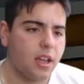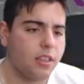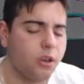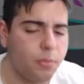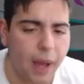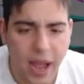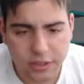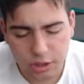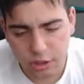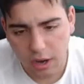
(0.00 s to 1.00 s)
The new
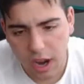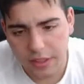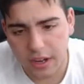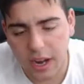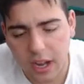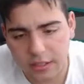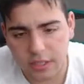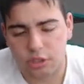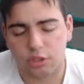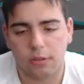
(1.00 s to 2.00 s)
packs are dry. The
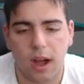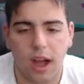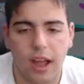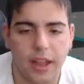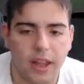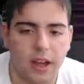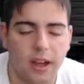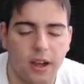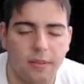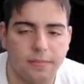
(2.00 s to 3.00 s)
content's dry.
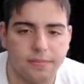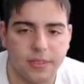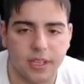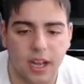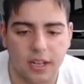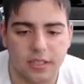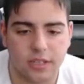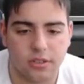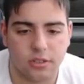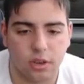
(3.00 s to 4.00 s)
The
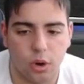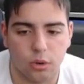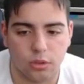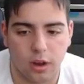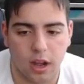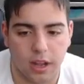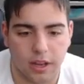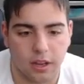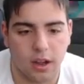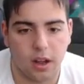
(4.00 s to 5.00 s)
content's so
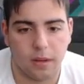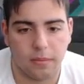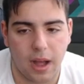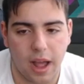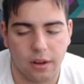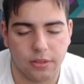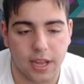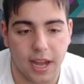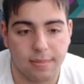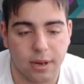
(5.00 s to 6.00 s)
dry. I don't
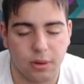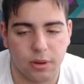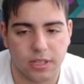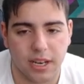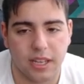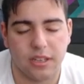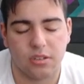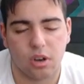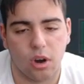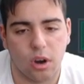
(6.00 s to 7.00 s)
think anybody wants any of
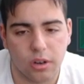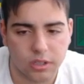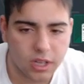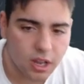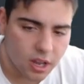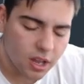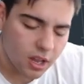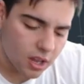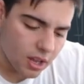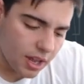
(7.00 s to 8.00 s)
these cards.
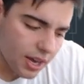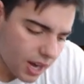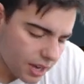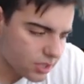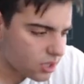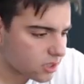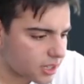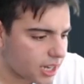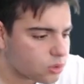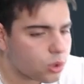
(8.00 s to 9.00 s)
It kind of
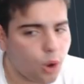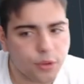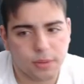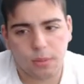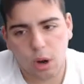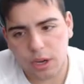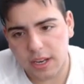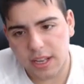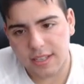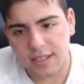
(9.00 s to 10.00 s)
sucks. I guess we'll go over the
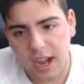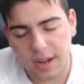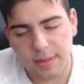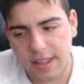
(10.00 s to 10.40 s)
market. It's not gonna be